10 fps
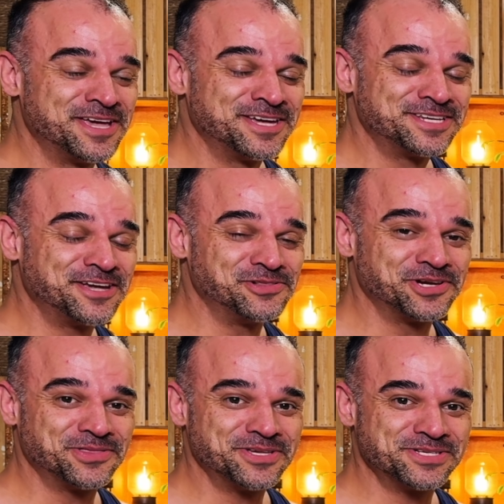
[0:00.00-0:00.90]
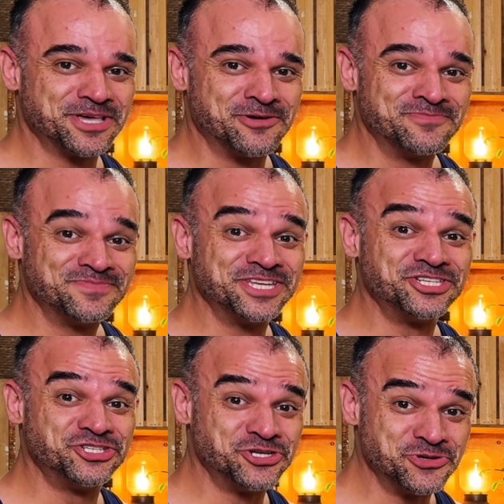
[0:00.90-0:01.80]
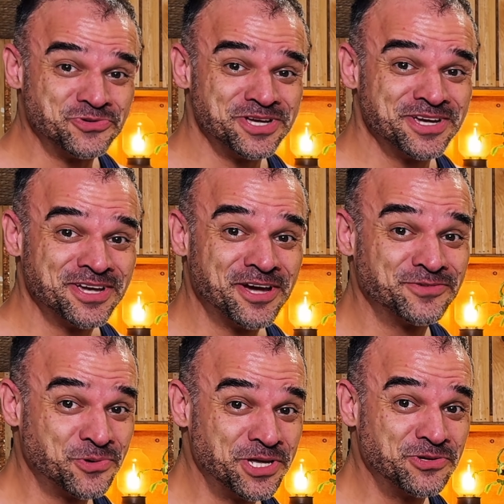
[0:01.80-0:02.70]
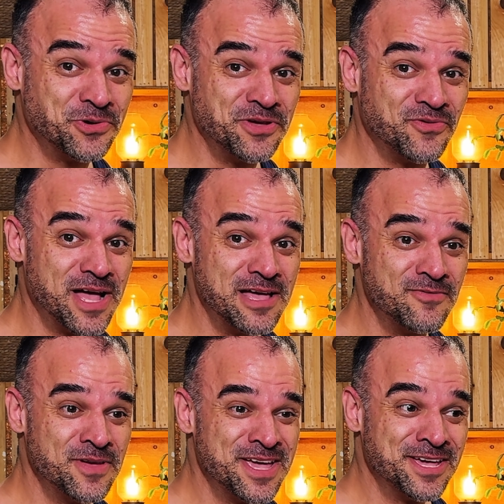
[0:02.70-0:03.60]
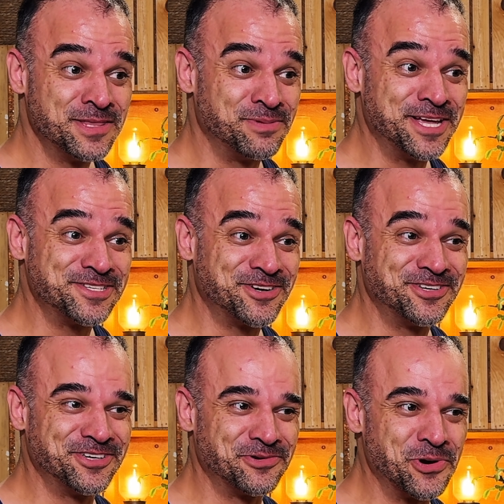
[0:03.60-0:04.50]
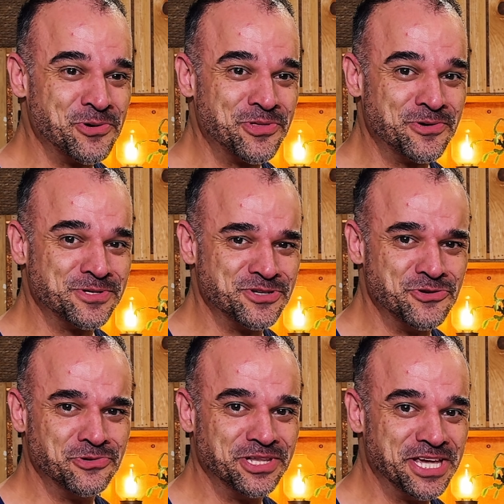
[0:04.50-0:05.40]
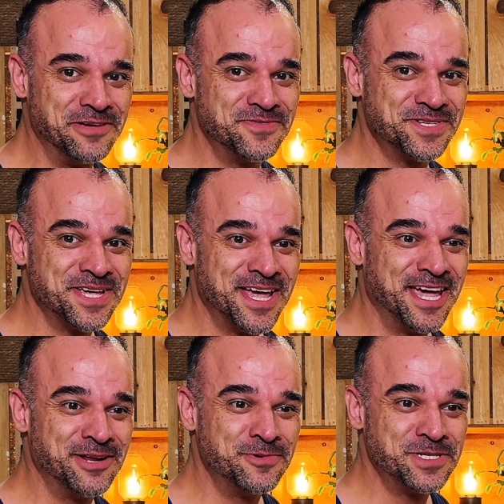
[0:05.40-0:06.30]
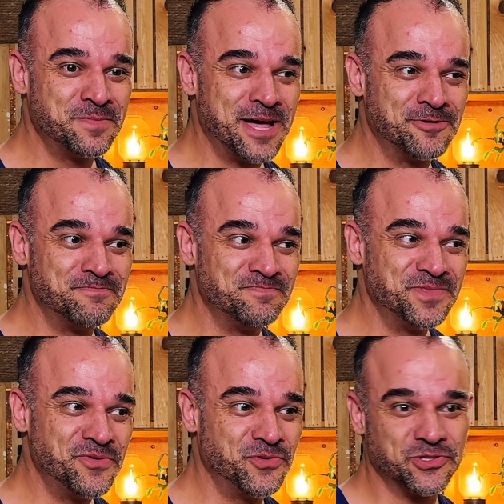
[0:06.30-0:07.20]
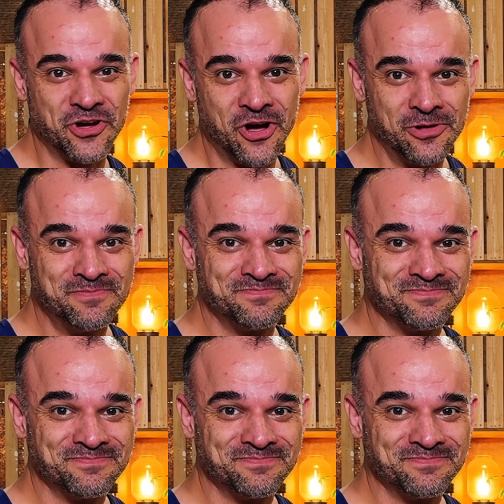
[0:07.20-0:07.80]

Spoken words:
Take a look at this though. In June of 2025, the plant started to grow those new leaves, and it was about a foot tall.